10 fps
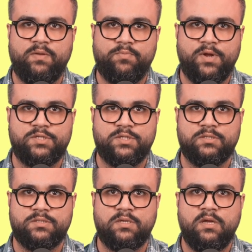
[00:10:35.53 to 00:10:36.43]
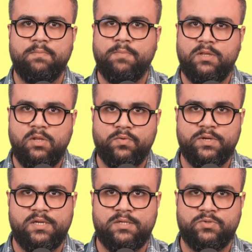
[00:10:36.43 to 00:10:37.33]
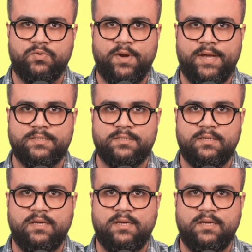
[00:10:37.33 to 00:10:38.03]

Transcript: impressions but low click-through rate.